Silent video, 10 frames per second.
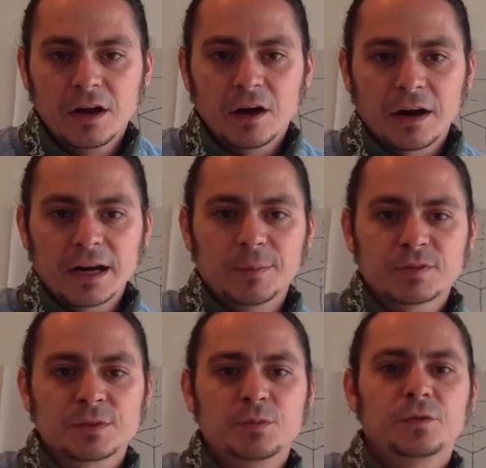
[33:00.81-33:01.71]
are able
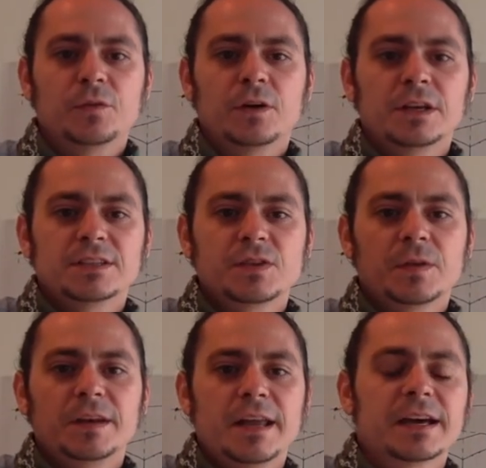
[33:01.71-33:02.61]
to move on into the
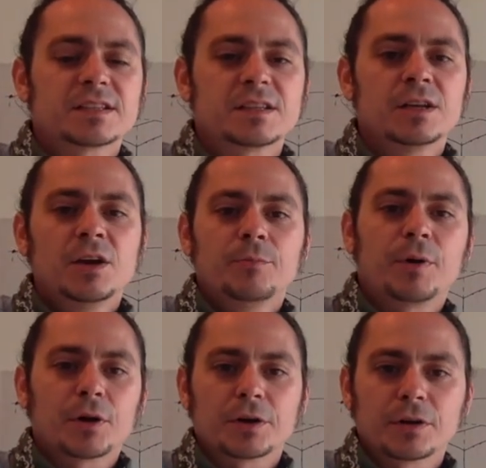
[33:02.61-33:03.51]
next
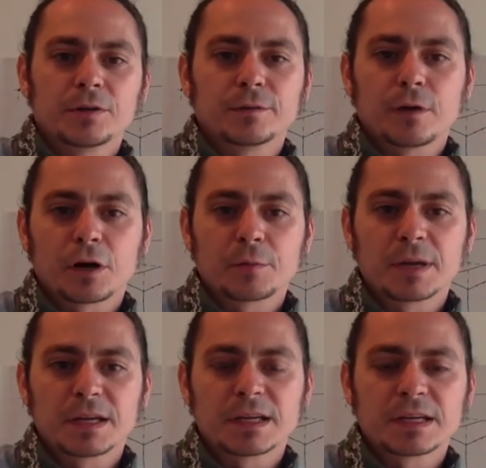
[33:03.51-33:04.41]
part of art
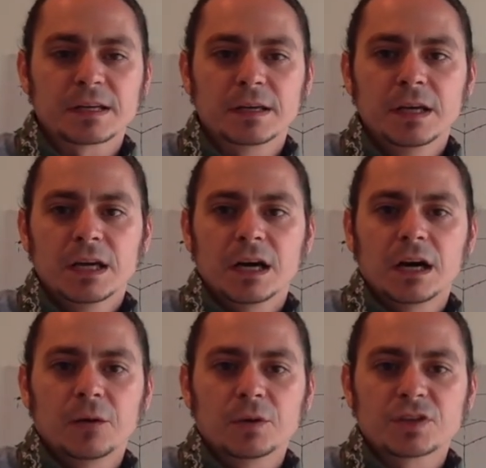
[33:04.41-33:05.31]
making,
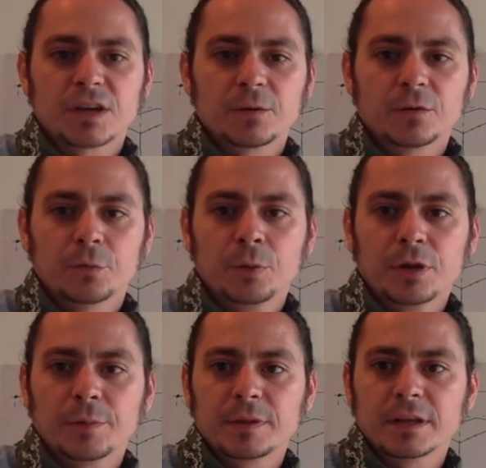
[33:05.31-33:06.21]
which I will put
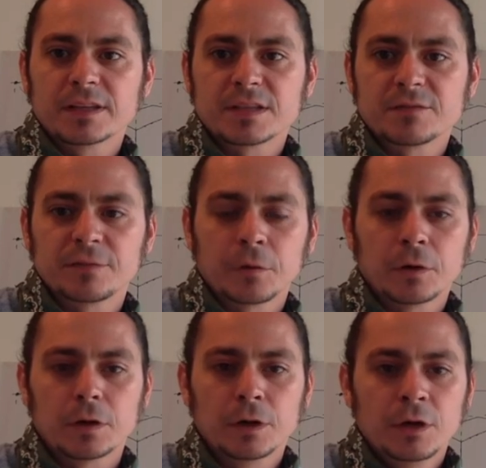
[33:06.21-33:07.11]
up a lesson
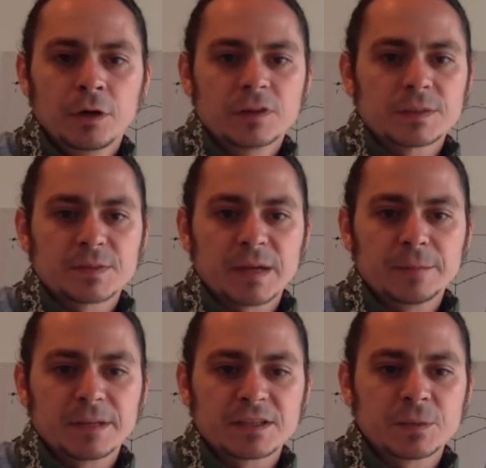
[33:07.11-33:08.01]
for sometime
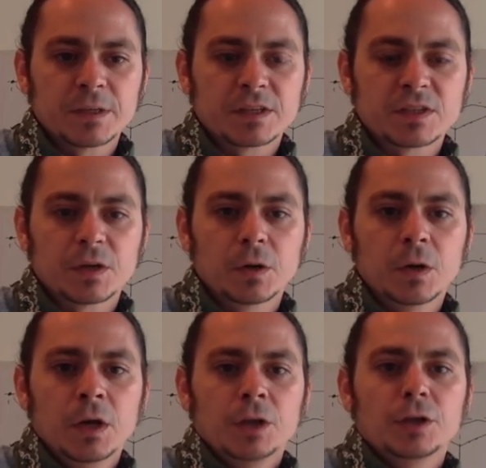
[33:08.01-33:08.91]
next week. So,
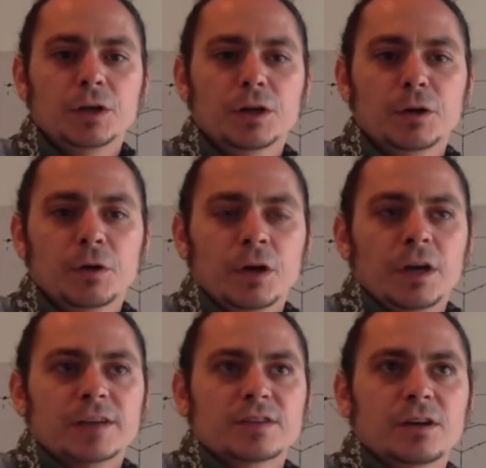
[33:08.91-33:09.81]

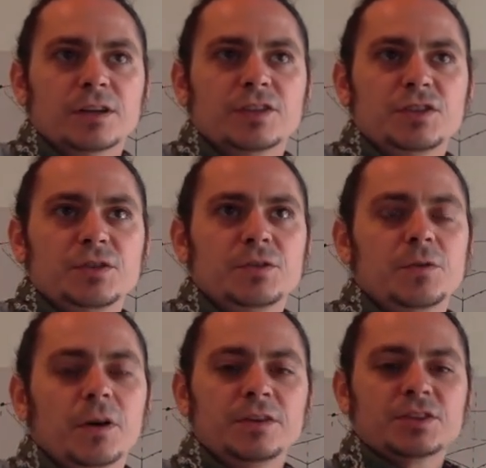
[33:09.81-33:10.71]
as long as you
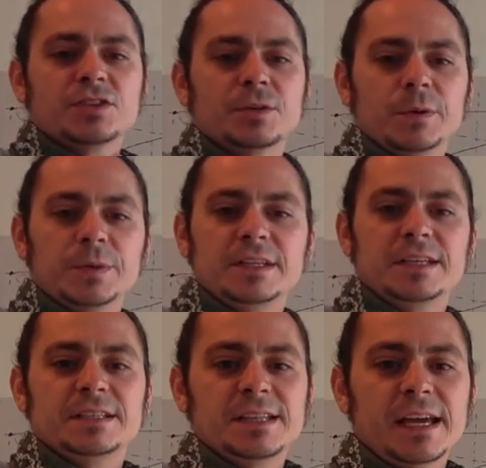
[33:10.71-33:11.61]
understood what we did
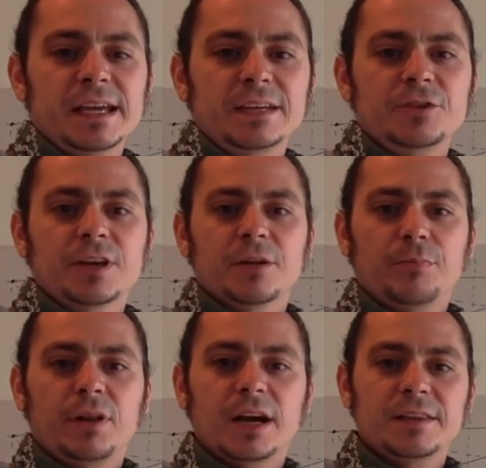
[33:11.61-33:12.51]
today and you can
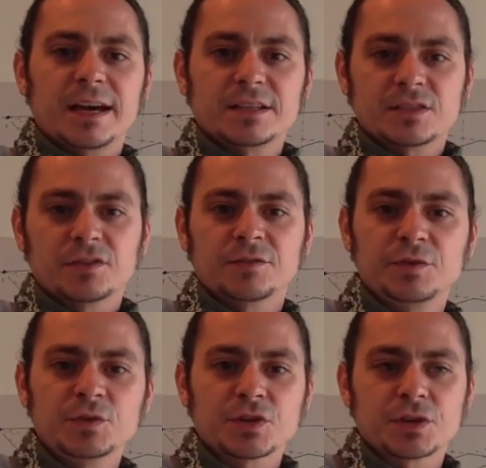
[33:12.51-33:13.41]
apply that to the
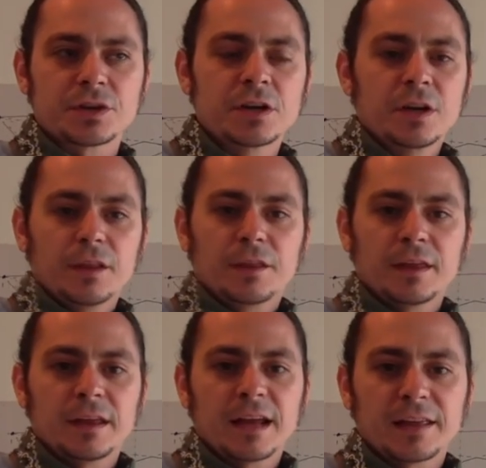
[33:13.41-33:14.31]
future,
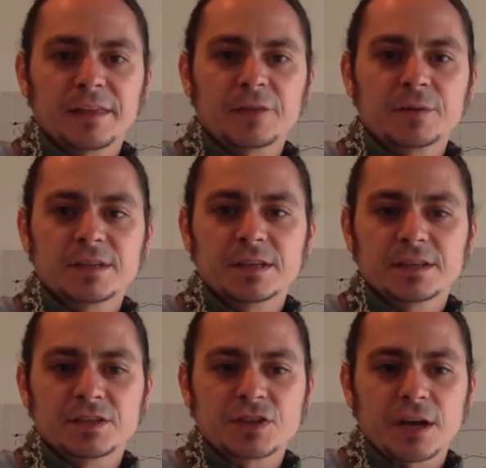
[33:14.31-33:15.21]
then I think we did a
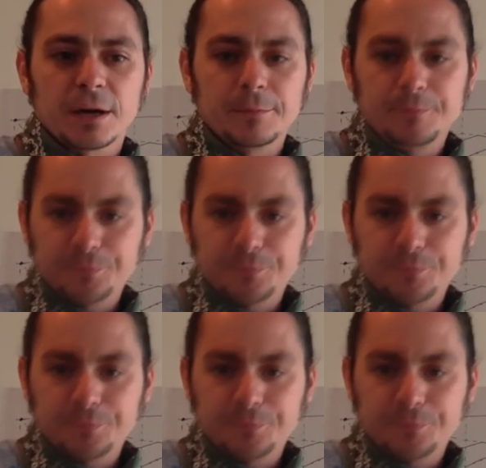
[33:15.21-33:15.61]
good job.